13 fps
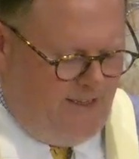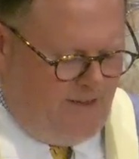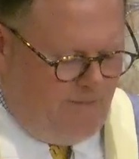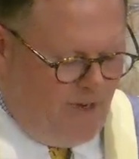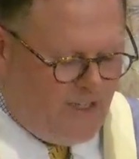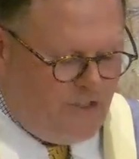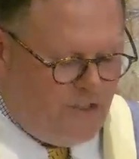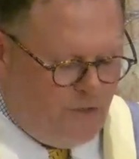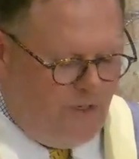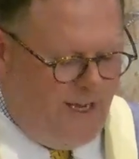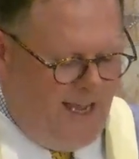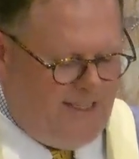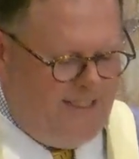Mark's
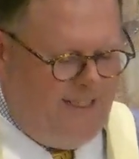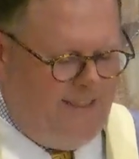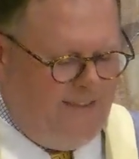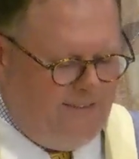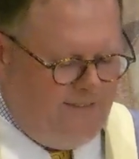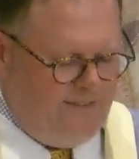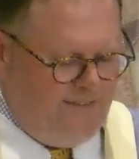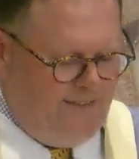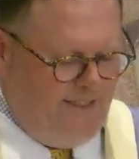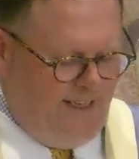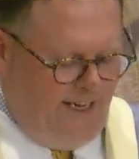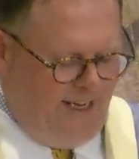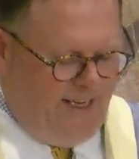story ended,
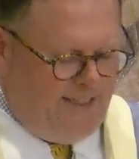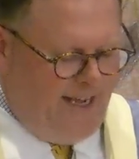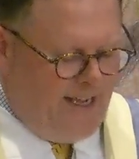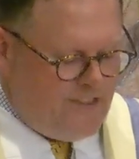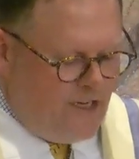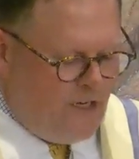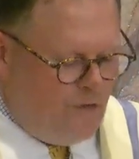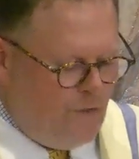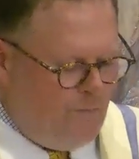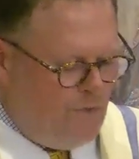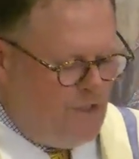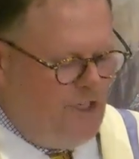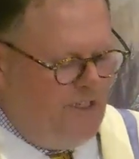and as our
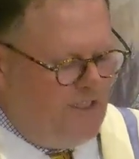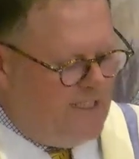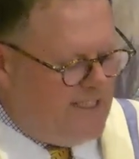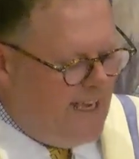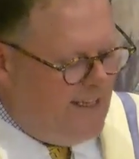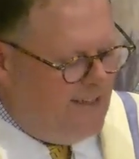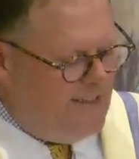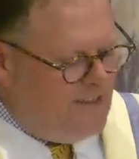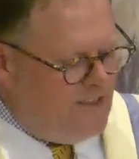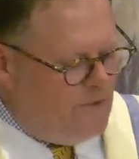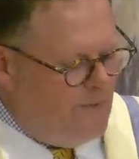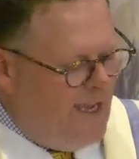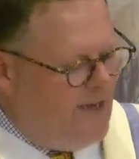group returned to
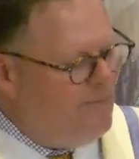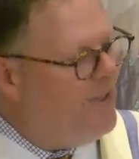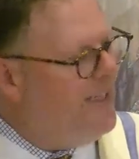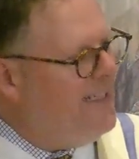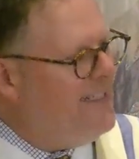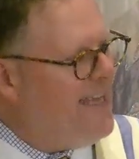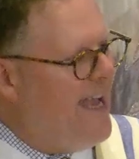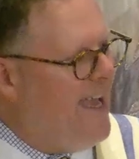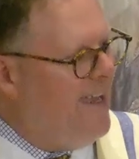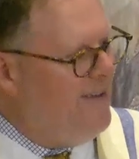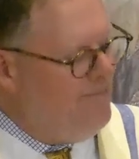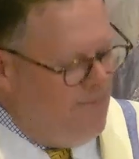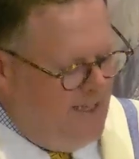silence, we had plenty
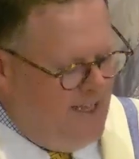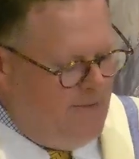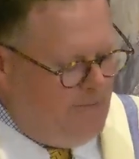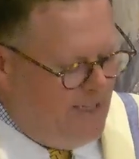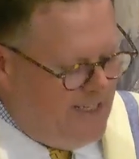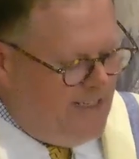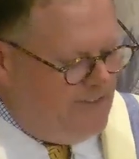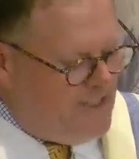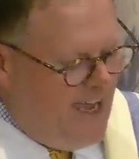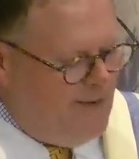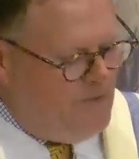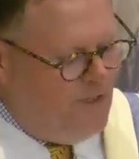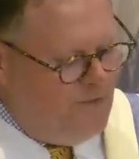of
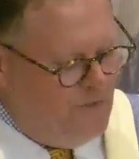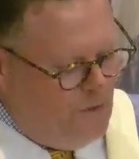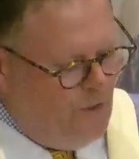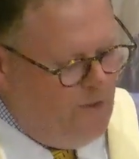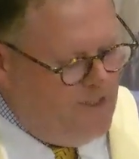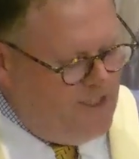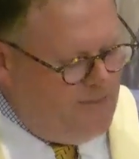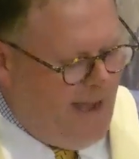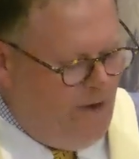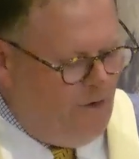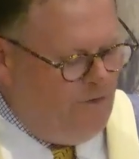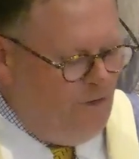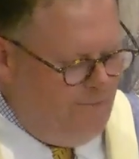time to absorb this
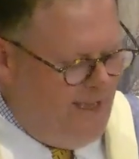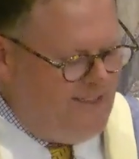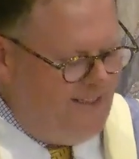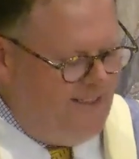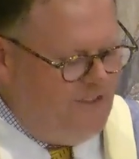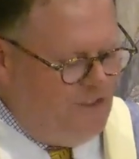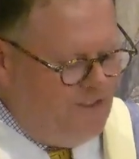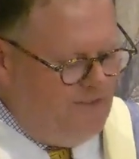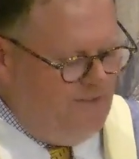powerful message.